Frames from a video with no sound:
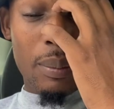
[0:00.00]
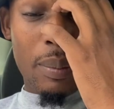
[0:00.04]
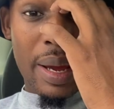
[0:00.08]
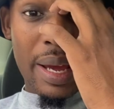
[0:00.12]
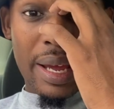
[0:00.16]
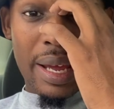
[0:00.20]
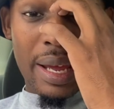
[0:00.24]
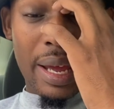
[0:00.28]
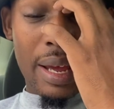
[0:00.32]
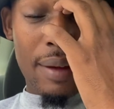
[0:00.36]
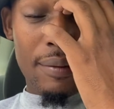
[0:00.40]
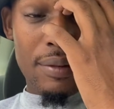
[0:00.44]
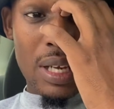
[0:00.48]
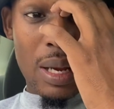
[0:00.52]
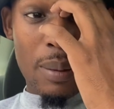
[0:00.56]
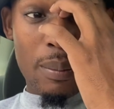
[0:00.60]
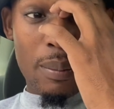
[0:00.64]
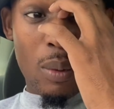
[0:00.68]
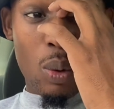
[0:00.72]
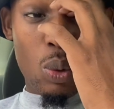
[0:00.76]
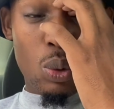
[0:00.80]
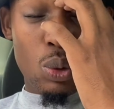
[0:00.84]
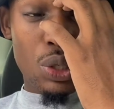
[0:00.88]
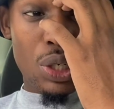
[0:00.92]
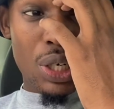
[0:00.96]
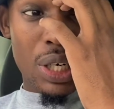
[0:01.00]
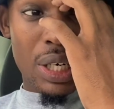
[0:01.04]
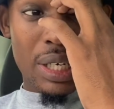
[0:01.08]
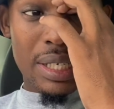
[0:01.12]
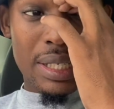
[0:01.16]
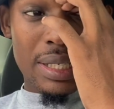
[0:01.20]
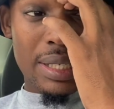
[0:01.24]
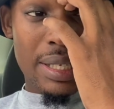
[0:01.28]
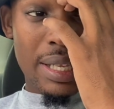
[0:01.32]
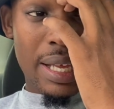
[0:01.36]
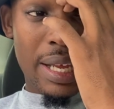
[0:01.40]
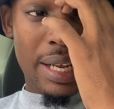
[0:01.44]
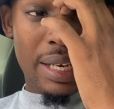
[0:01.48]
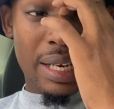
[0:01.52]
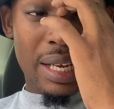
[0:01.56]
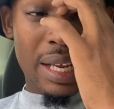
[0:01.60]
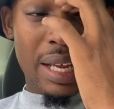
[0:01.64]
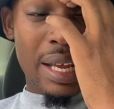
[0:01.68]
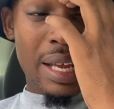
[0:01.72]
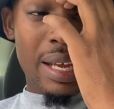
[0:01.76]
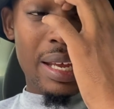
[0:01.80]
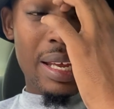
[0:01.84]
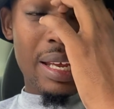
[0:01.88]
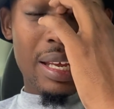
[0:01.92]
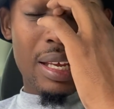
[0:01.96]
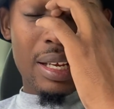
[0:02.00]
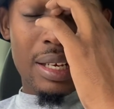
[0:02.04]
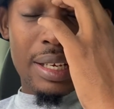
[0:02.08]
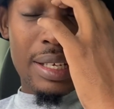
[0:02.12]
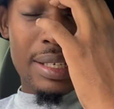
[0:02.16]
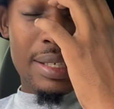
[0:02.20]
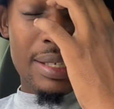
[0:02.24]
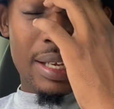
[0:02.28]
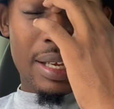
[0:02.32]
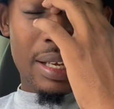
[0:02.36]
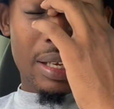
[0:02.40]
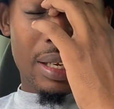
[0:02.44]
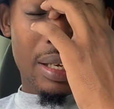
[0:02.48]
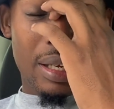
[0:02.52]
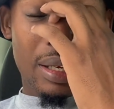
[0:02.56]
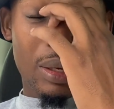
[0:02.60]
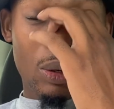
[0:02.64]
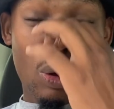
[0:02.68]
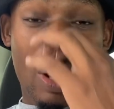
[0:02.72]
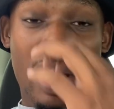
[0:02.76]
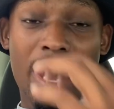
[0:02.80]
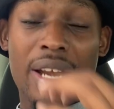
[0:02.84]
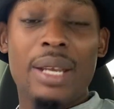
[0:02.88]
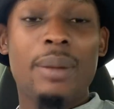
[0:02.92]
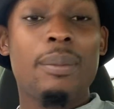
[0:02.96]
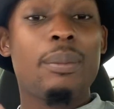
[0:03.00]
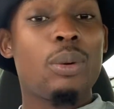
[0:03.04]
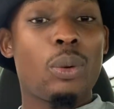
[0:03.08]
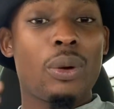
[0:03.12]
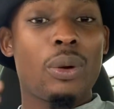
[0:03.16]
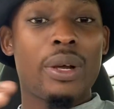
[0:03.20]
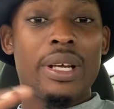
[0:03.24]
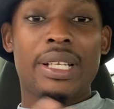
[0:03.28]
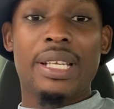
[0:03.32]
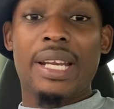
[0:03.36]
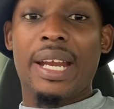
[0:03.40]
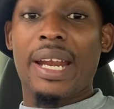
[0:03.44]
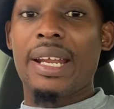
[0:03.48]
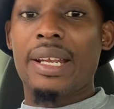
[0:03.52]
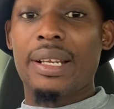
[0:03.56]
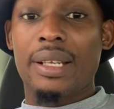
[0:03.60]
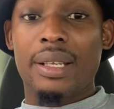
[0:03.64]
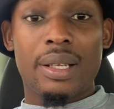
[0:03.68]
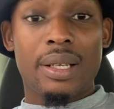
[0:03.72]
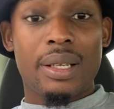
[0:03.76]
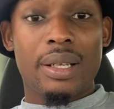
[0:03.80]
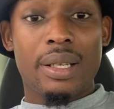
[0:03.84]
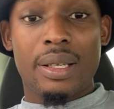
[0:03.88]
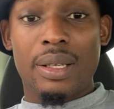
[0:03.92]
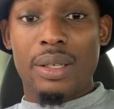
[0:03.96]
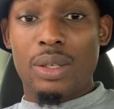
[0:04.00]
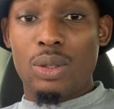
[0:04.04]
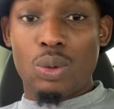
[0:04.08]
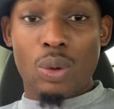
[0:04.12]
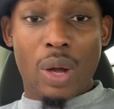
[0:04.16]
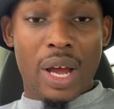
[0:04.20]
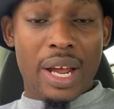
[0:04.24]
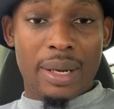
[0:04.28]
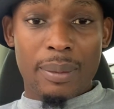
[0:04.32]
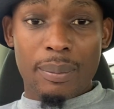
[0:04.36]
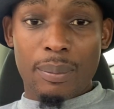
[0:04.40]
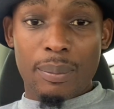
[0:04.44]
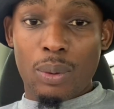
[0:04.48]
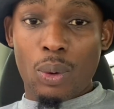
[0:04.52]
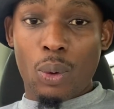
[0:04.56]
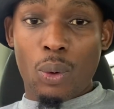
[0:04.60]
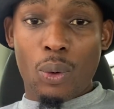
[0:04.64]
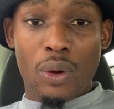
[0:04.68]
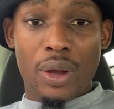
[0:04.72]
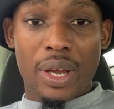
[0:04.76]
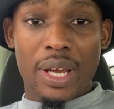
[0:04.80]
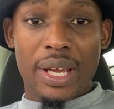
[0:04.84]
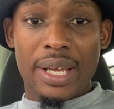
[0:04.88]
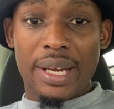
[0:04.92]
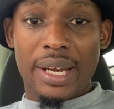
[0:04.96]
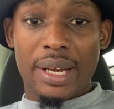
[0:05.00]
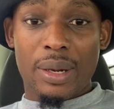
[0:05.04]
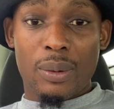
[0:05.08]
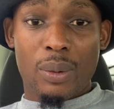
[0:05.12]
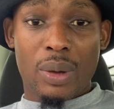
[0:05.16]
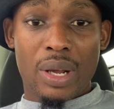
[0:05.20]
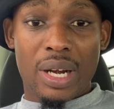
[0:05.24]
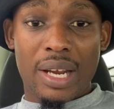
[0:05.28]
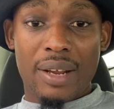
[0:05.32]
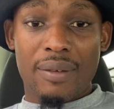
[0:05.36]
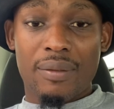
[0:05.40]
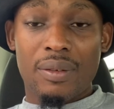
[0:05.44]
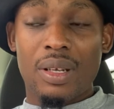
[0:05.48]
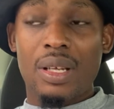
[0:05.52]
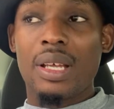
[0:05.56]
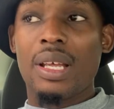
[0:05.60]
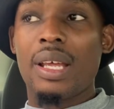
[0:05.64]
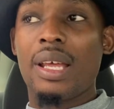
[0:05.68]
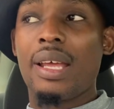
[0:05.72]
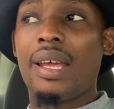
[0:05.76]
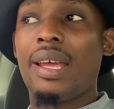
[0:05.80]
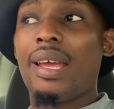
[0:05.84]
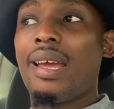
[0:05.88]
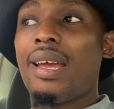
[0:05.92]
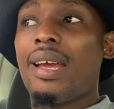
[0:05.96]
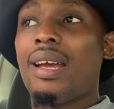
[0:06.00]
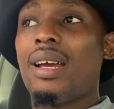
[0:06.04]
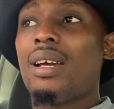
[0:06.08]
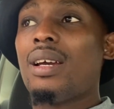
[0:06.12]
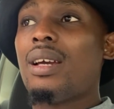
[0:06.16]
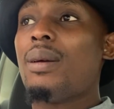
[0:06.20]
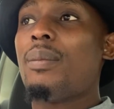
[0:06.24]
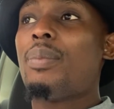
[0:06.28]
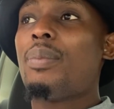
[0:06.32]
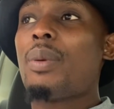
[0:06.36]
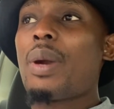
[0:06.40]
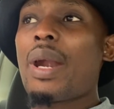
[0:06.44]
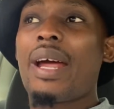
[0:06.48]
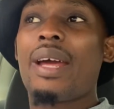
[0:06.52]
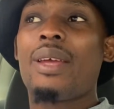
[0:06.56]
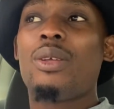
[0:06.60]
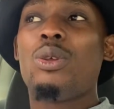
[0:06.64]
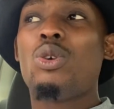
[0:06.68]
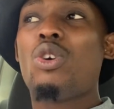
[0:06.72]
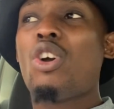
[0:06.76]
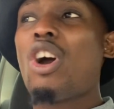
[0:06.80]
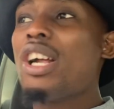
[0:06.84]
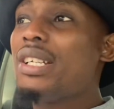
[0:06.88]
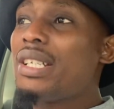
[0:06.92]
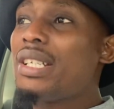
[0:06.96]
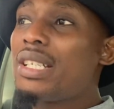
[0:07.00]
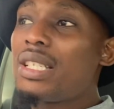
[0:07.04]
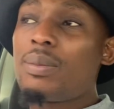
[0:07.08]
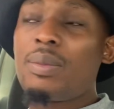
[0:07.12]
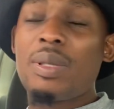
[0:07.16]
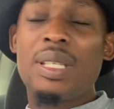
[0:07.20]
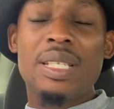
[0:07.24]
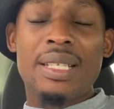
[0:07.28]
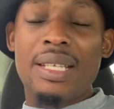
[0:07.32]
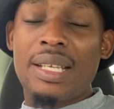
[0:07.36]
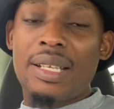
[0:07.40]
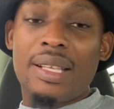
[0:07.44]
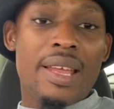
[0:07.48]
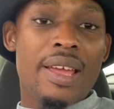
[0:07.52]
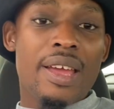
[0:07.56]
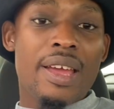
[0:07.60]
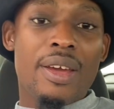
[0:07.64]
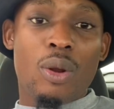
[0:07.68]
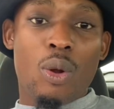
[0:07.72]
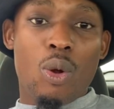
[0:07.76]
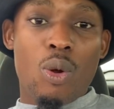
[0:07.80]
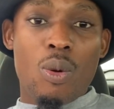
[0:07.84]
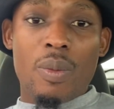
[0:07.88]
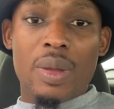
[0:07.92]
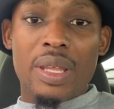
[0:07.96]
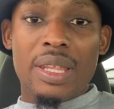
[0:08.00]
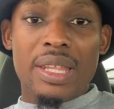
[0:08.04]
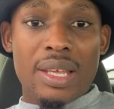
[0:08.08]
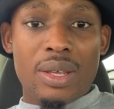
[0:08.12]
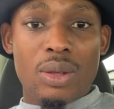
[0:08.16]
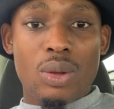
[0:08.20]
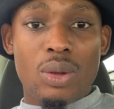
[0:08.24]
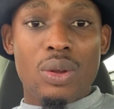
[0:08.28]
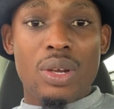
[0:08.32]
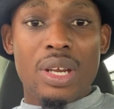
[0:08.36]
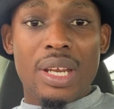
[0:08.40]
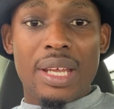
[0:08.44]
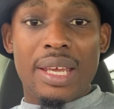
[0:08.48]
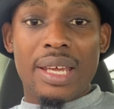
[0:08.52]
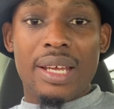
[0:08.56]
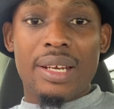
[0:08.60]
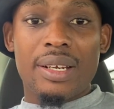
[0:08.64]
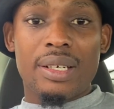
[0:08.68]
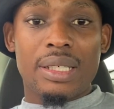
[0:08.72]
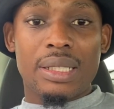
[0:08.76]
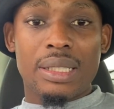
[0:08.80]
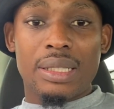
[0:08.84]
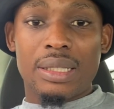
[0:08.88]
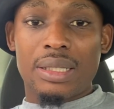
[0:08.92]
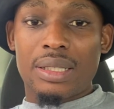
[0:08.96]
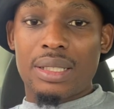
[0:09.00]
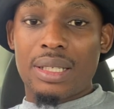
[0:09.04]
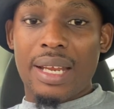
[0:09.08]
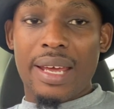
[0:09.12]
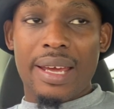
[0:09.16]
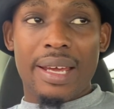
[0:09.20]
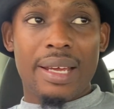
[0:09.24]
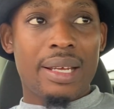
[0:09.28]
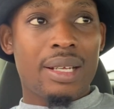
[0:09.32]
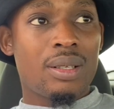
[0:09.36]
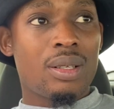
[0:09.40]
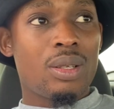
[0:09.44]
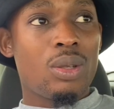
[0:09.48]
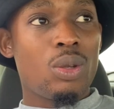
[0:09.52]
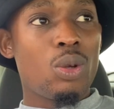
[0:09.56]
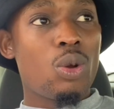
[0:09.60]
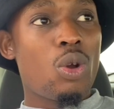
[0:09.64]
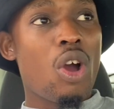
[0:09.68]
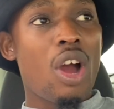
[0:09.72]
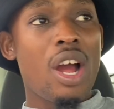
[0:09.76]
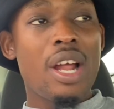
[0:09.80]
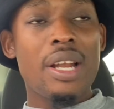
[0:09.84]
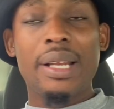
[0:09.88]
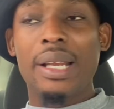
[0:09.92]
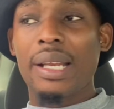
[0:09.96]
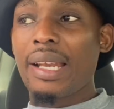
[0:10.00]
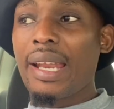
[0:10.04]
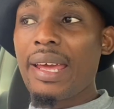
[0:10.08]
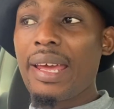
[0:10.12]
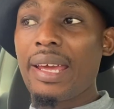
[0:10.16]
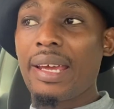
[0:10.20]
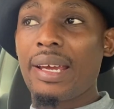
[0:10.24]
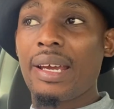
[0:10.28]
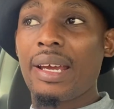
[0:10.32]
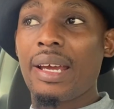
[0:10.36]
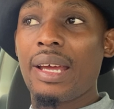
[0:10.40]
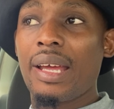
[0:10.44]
by have some motion is that let's say you're unemployed right you unemployed and whatever bruh you can't just be sitting at home and think you're gonna get girls like you can't like